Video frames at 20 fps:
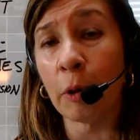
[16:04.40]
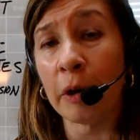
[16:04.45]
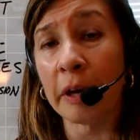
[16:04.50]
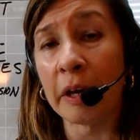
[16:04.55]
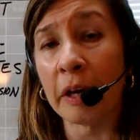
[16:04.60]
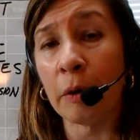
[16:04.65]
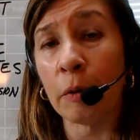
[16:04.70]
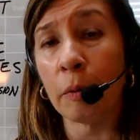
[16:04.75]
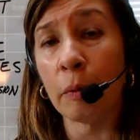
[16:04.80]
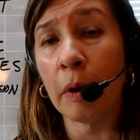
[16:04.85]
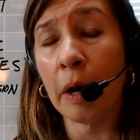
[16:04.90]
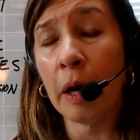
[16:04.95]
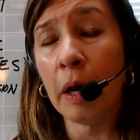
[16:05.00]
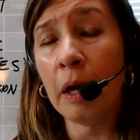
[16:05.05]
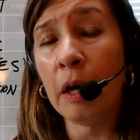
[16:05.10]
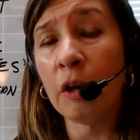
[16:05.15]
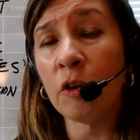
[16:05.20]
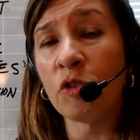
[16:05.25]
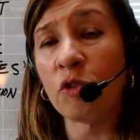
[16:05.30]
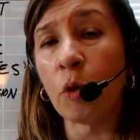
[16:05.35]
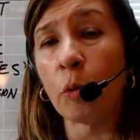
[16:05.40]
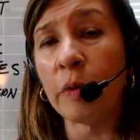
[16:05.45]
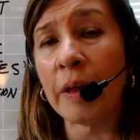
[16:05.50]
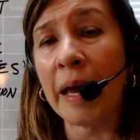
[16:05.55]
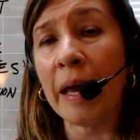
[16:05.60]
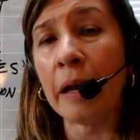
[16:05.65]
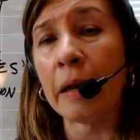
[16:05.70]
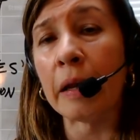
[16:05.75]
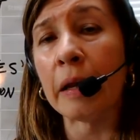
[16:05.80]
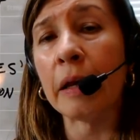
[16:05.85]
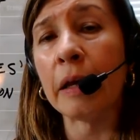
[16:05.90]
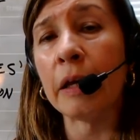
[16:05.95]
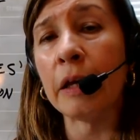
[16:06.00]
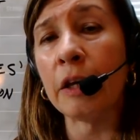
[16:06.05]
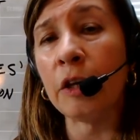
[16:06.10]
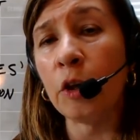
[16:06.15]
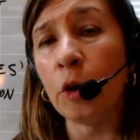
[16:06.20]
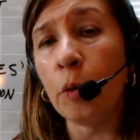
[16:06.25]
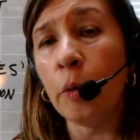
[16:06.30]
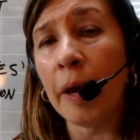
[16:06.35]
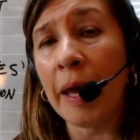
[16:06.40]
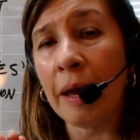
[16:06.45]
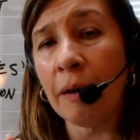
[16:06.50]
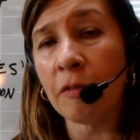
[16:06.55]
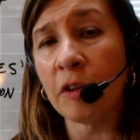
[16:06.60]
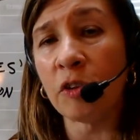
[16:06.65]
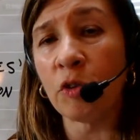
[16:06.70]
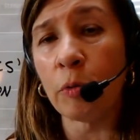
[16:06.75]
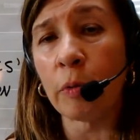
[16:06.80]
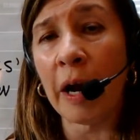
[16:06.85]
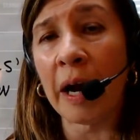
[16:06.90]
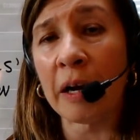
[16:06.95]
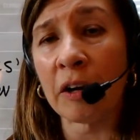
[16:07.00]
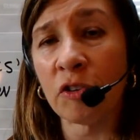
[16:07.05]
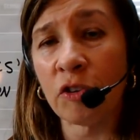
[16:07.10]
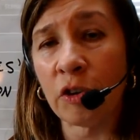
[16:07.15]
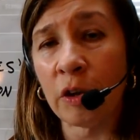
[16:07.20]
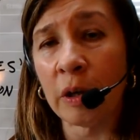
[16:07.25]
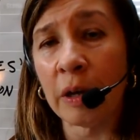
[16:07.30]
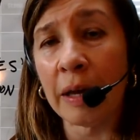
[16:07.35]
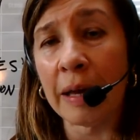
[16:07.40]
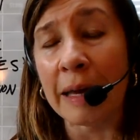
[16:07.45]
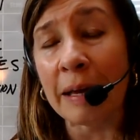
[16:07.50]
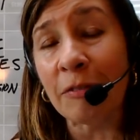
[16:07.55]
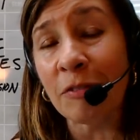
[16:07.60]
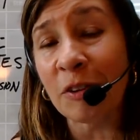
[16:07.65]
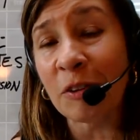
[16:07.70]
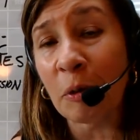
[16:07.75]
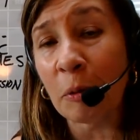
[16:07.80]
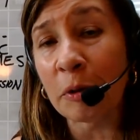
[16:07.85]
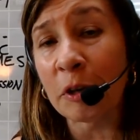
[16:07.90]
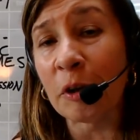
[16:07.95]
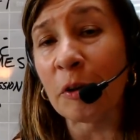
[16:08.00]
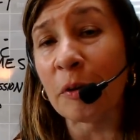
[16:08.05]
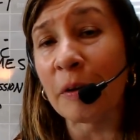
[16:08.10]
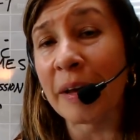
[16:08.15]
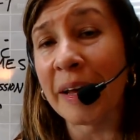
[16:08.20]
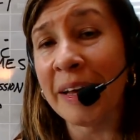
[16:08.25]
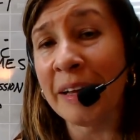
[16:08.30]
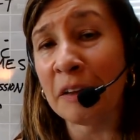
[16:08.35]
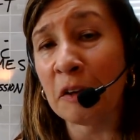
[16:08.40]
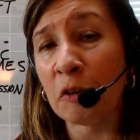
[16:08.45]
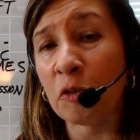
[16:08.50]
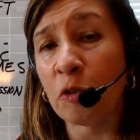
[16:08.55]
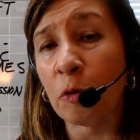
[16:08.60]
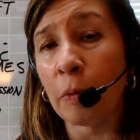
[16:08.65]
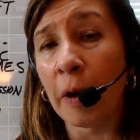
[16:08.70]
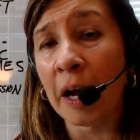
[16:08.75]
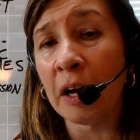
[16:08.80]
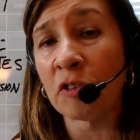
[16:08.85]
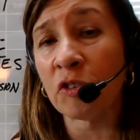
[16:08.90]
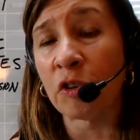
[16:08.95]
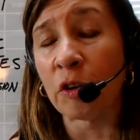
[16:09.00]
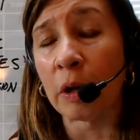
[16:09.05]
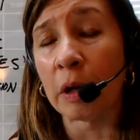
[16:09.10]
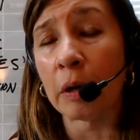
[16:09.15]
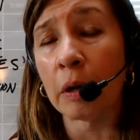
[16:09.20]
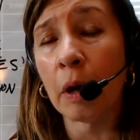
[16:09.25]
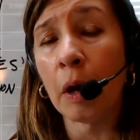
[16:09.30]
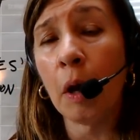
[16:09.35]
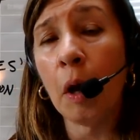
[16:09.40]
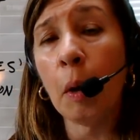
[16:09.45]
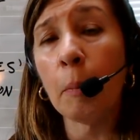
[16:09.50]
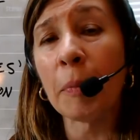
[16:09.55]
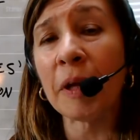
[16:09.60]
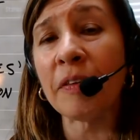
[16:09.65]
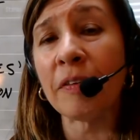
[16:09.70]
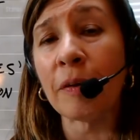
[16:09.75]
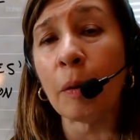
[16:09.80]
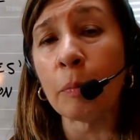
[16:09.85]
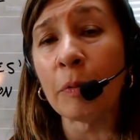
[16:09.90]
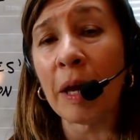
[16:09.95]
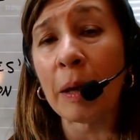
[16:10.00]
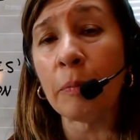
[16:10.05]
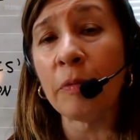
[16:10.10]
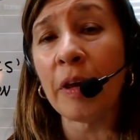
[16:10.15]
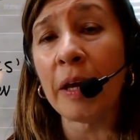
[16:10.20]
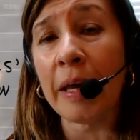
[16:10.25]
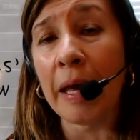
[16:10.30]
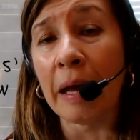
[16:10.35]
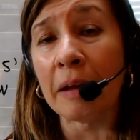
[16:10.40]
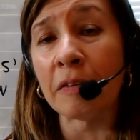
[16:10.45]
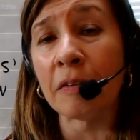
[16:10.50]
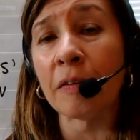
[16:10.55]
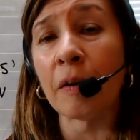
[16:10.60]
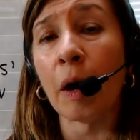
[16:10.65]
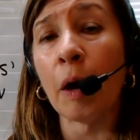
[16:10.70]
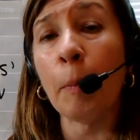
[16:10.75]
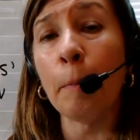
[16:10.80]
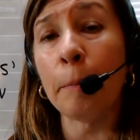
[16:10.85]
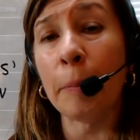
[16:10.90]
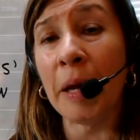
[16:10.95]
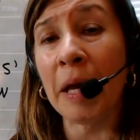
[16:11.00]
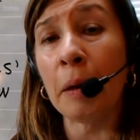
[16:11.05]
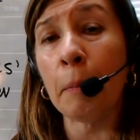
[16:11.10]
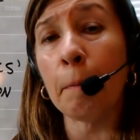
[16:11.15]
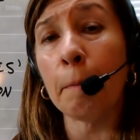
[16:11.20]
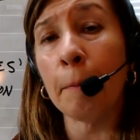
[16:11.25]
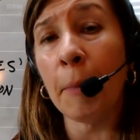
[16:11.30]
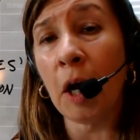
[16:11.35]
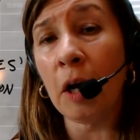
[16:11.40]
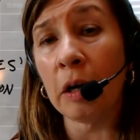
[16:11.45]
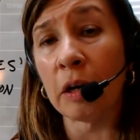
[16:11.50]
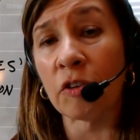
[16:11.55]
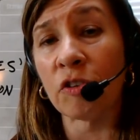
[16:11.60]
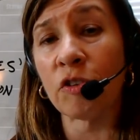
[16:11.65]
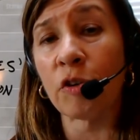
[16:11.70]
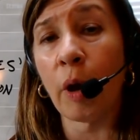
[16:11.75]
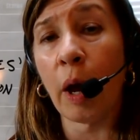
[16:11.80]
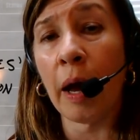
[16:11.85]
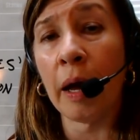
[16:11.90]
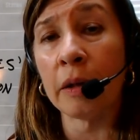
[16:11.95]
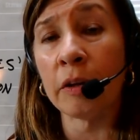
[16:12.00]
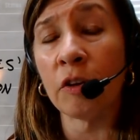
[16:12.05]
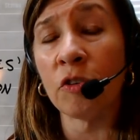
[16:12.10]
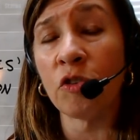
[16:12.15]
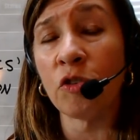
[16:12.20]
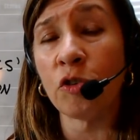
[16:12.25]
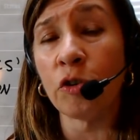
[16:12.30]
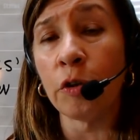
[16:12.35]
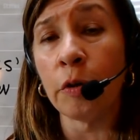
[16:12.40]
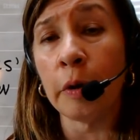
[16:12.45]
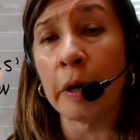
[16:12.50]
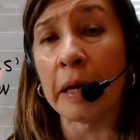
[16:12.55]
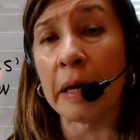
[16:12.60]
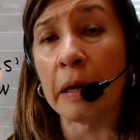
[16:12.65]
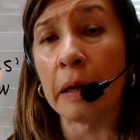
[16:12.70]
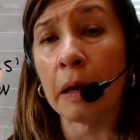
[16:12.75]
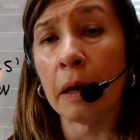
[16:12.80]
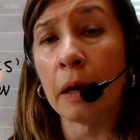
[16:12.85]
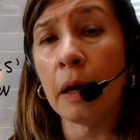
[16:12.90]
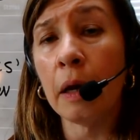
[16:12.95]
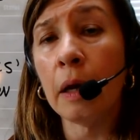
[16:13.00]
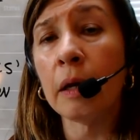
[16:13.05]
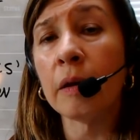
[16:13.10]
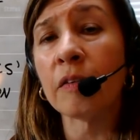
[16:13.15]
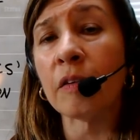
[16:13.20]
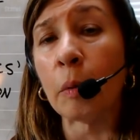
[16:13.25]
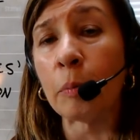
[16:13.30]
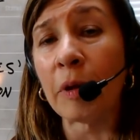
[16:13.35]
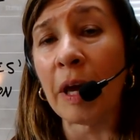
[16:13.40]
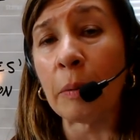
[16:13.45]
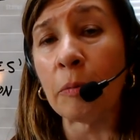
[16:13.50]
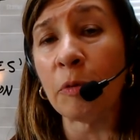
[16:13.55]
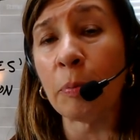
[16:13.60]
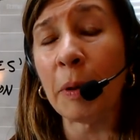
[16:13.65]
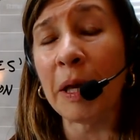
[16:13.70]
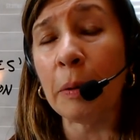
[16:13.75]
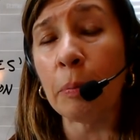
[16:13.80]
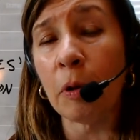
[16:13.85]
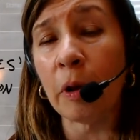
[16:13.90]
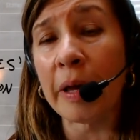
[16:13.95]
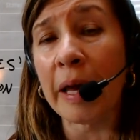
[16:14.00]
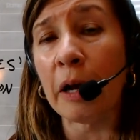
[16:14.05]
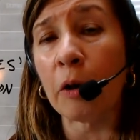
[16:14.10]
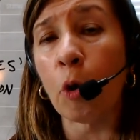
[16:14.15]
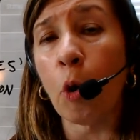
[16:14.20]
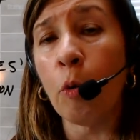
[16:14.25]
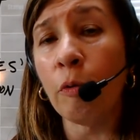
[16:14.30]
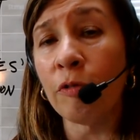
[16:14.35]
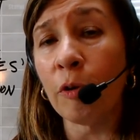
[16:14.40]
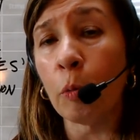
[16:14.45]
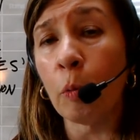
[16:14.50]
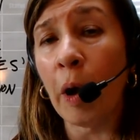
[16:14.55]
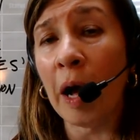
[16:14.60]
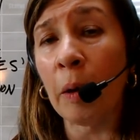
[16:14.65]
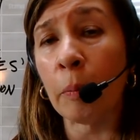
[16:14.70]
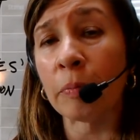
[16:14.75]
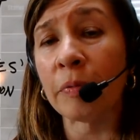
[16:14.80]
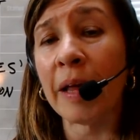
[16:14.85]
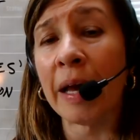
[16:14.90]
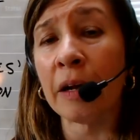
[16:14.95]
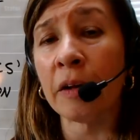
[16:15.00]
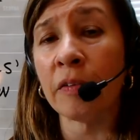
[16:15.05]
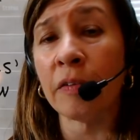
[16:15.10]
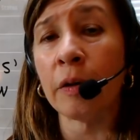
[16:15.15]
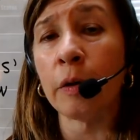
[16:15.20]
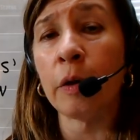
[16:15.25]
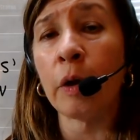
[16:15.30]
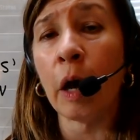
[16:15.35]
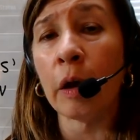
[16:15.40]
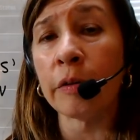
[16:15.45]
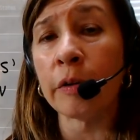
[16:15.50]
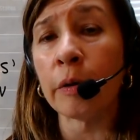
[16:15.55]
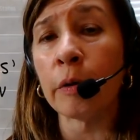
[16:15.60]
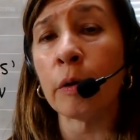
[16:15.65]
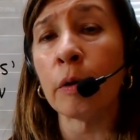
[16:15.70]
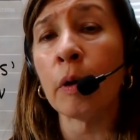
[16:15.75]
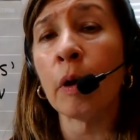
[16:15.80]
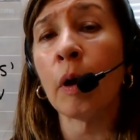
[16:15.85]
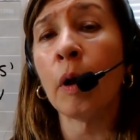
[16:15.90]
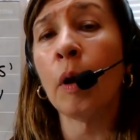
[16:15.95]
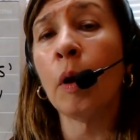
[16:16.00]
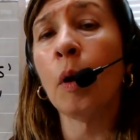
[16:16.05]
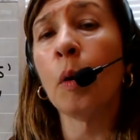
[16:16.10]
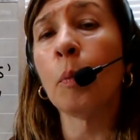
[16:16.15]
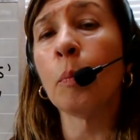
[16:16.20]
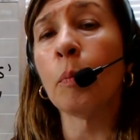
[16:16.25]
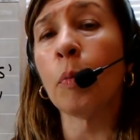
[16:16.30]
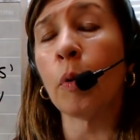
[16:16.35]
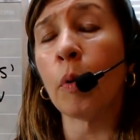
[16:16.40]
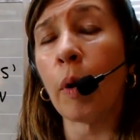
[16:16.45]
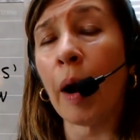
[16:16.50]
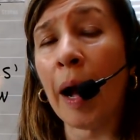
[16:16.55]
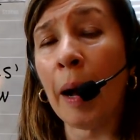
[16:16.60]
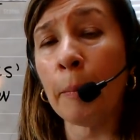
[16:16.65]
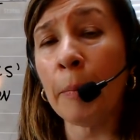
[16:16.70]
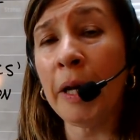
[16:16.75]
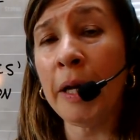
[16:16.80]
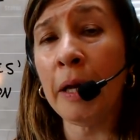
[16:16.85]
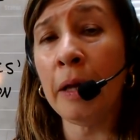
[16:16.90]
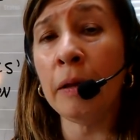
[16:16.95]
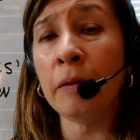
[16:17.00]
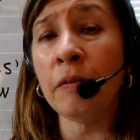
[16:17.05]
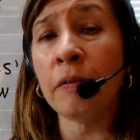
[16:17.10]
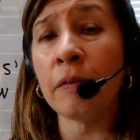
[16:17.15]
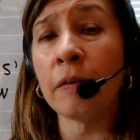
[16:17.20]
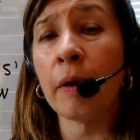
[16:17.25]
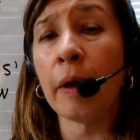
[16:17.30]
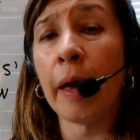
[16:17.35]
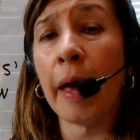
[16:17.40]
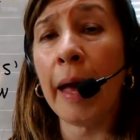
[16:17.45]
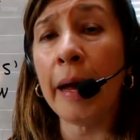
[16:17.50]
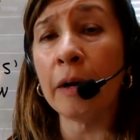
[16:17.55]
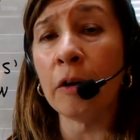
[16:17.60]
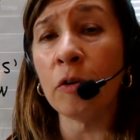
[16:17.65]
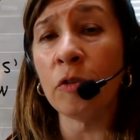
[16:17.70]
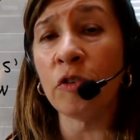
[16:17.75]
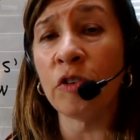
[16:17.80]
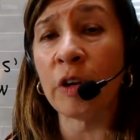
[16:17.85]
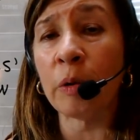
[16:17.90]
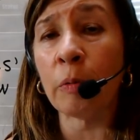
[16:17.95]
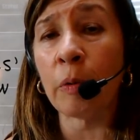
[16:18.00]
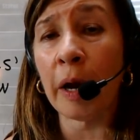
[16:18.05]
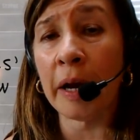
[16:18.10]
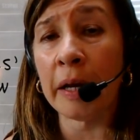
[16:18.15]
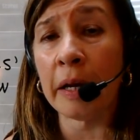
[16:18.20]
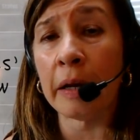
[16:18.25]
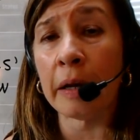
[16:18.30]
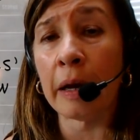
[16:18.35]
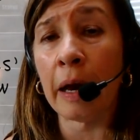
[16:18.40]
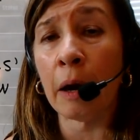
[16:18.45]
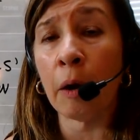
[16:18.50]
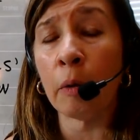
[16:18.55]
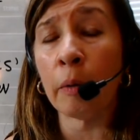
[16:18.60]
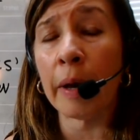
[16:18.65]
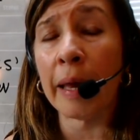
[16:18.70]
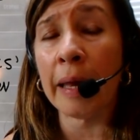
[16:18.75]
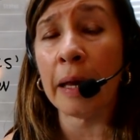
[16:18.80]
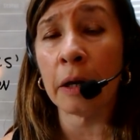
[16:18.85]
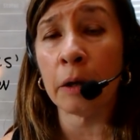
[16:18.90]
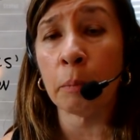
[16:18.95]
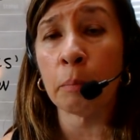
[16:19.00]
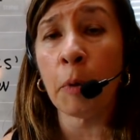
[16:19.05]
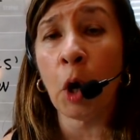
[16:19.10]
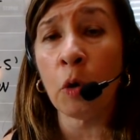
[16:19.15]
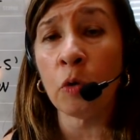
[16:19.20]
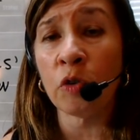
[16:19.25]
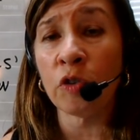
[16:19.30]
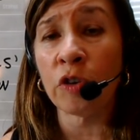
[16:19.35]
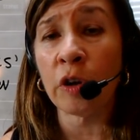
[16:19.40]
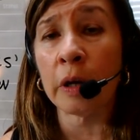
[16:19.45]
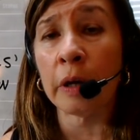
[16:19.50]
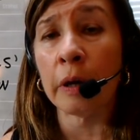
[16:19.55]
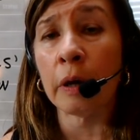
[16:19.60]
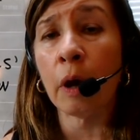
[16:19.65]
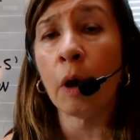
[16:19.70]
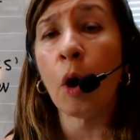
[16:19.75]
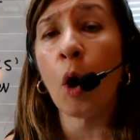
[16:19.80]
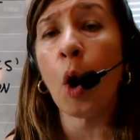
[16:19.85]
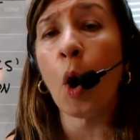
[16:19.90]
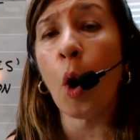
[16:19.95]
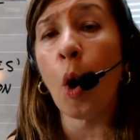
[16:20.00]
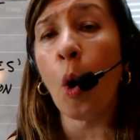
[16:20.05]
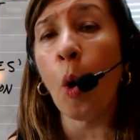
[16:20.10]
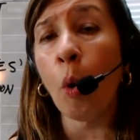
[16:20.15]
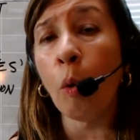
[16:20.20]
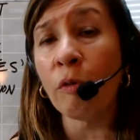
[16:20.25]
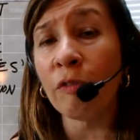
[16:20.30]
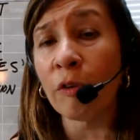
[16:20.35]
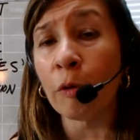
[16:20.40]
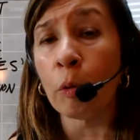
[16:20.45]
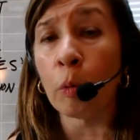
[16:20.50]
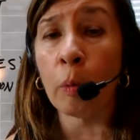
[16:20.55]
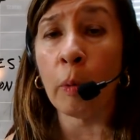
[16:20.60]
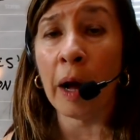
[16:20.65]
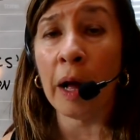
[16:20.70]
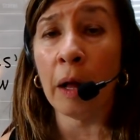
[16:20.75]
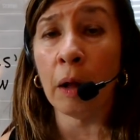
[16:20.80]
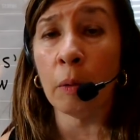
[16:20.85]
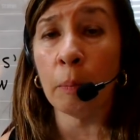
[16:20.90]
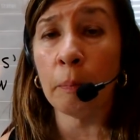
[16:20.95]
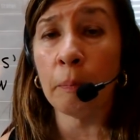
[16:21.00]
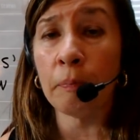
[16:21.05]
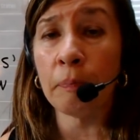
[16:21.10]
you so that you have a direction, even though you're in the direction. But sometimes it gets a bit much on this journey. Sometimes people get overwhelmed. That is another prominent energy right now and emotion, overwhelm,